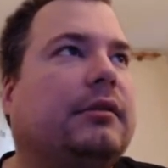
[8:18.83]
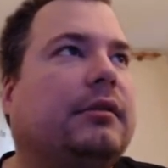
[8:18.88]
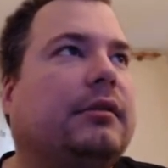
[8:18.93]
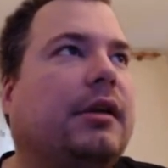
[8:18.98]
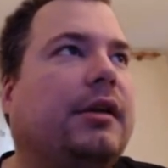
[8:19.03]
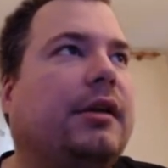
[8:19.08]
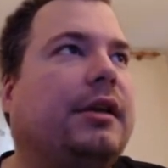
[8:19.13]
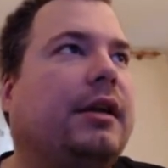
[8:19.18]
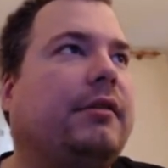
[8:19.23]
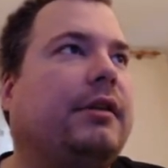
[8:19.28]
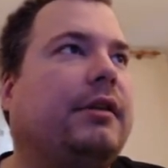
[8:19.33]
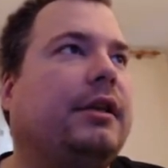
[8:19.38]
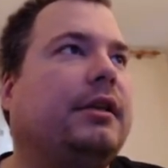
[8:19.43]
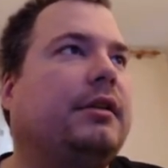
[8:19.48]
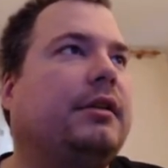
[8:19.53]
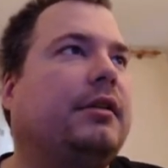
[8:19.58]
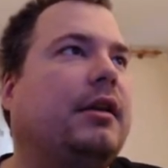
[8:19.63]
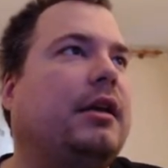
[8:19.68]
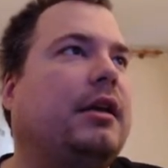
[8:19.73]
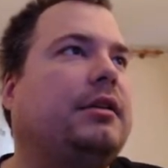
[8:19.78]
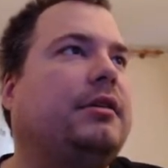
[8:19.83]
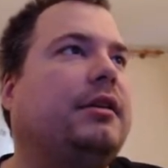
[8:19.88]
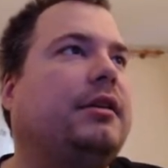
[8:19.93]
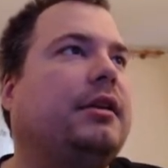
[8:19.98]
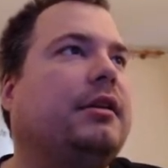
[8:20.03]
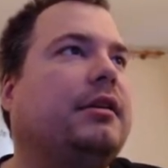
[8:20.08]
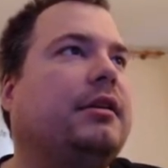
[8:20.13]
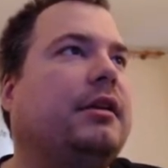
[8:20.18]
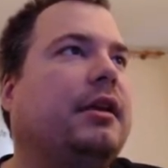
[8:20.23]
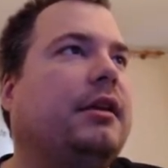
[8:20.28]
There it is. As you can
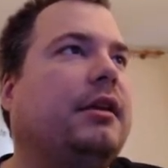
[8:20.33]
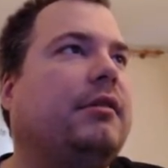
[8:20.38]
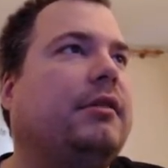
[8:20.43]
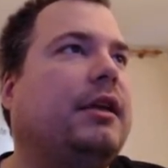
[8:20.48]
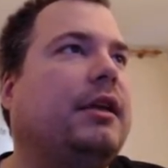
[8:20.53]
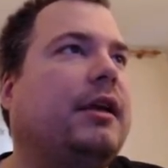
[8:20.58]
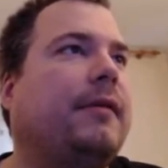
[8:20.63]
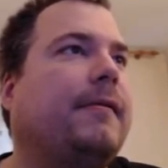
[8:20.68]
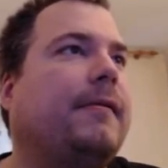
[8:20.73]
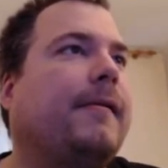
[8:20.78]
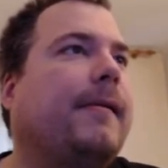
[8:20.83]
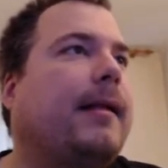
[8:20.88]
see here, yeah.